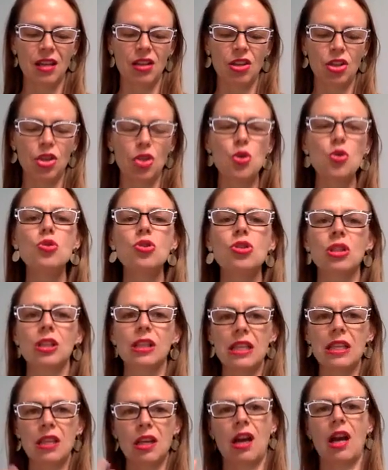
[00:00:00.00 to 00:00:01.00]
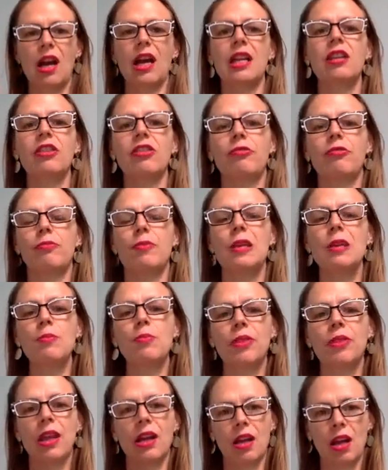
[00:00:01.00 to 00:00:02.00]
usually the kind of
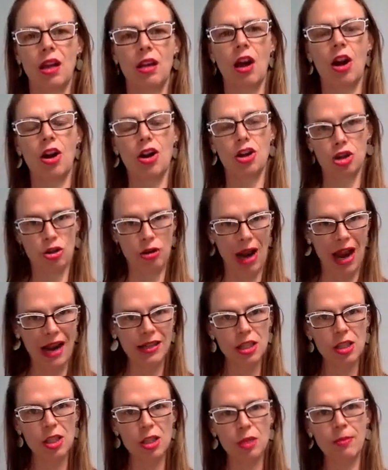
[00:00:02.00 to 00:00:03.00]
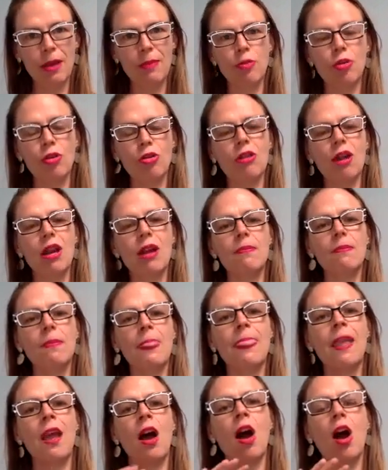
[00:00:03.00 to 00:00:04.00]
people that are attracted to my program
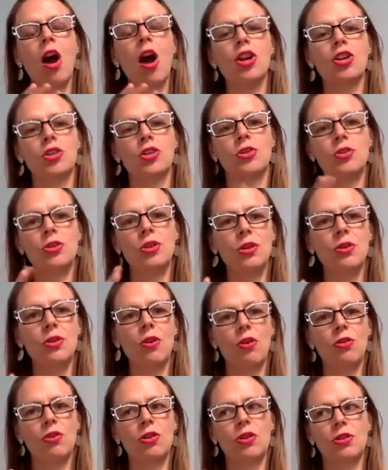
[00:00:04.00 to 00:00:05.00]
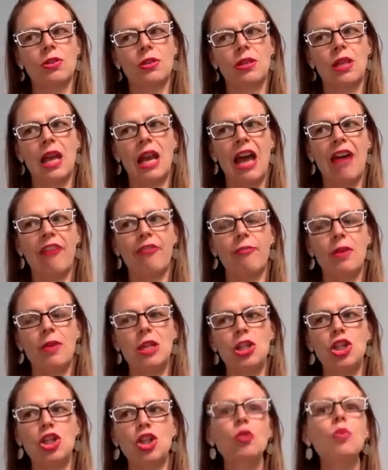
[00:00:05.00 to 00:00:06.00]
are studio owners that have
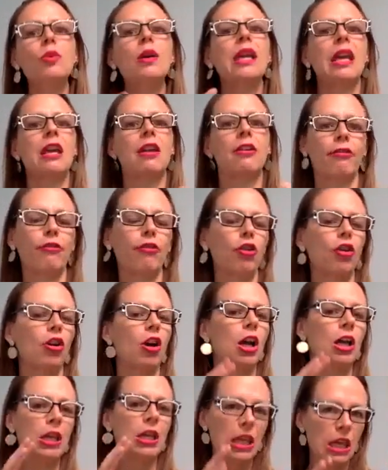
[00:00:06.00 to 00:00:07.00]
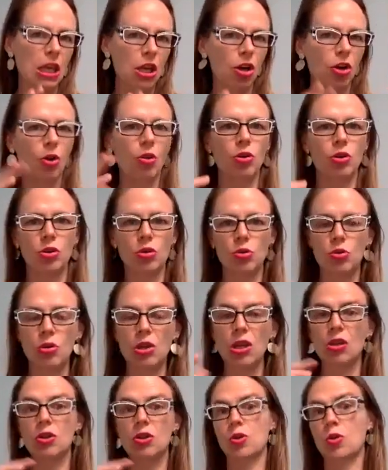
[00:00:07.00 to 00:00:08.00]
been doing it for a year or 2
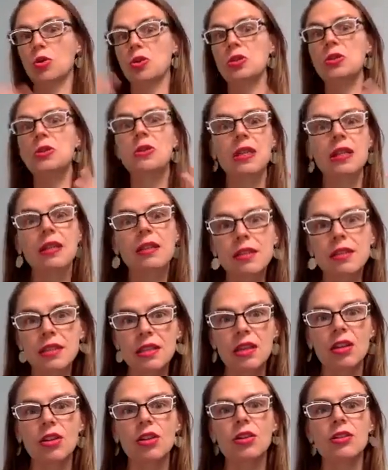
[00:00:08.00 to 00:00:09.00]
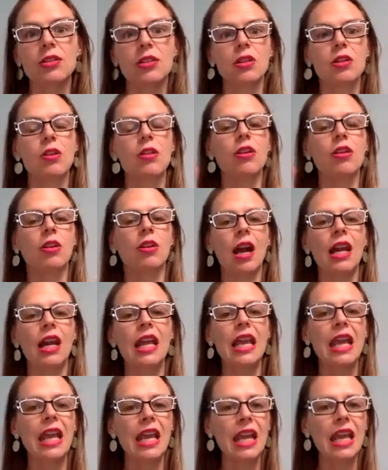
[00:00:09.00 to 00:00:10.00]
years or 6 years. You know, they're kind of
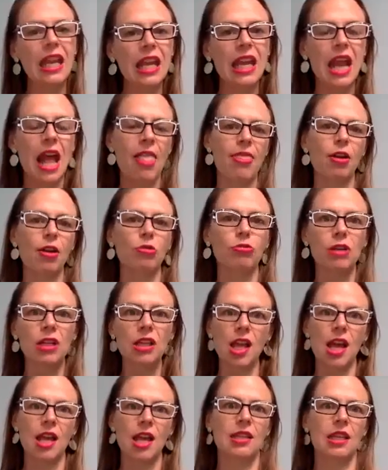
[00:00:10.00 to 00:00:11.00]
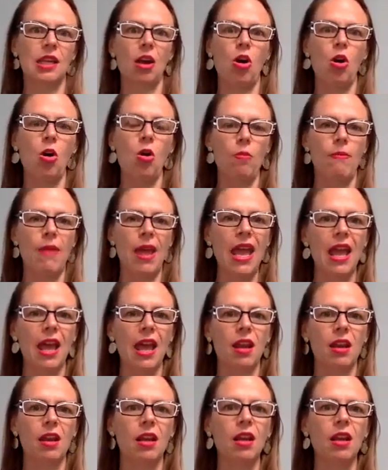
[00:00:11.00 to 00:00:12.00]
in it and they're realizing, oh
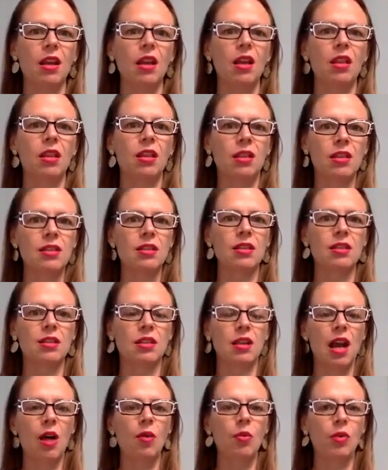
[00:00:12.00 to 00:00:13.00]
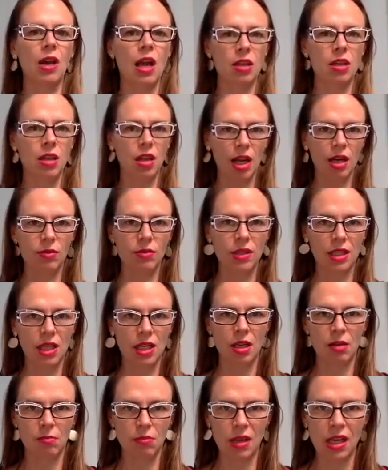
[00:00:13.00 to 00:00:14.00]
man, this is not what I thought it was
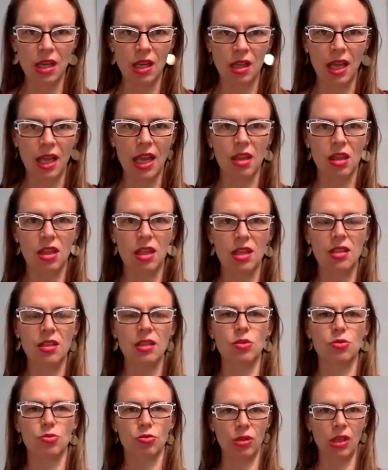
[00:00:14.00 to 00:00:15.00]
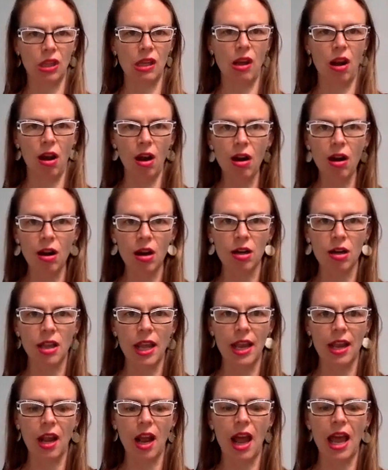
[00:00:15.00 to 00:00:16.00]
going to be. Like, this is really hard.
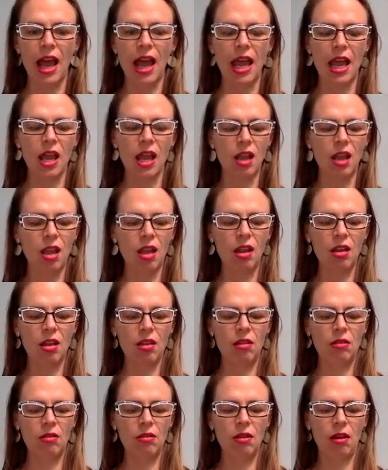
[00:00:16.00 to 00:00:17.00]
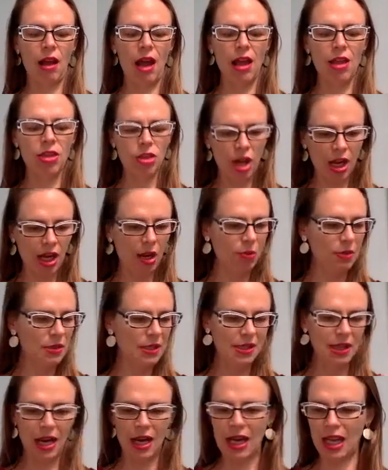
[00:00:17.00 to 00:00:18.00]
Like, I thought I was
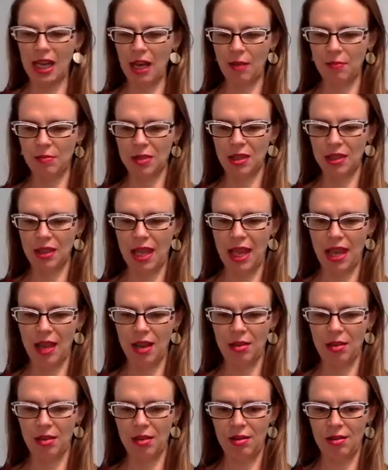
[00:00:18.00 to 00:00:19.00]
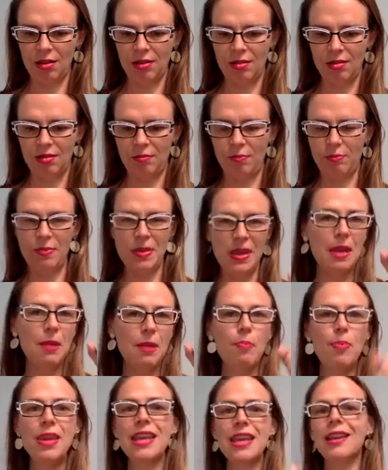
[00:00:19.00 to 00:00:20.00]
signing up to like be a
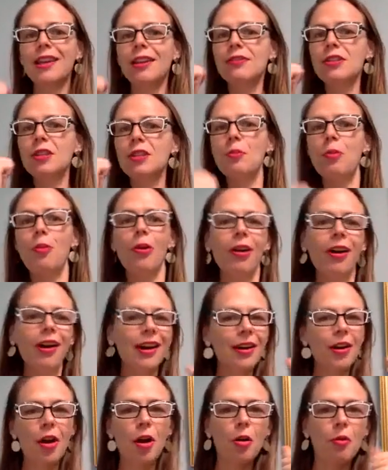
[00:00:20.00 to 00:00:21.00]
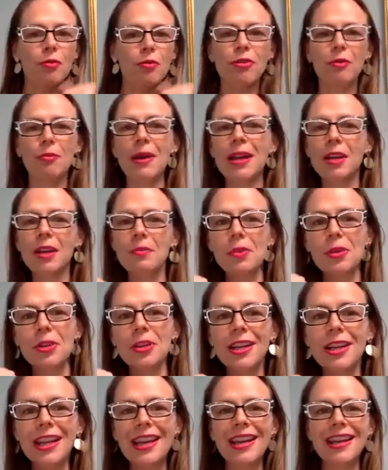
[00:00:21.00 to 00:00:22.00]
beacon of support and hope for my
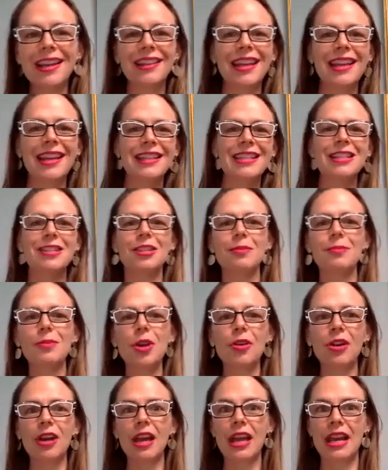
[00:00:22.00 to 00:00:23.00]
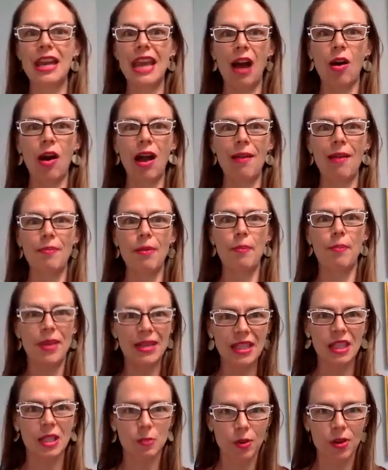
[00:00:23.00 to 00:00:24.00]
community and like teach them yoga. And now I'm a
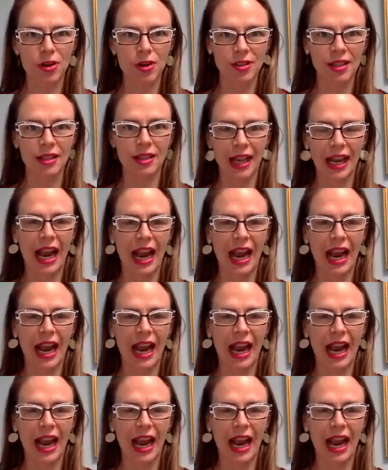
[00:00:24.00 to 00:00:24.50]
business person. Like,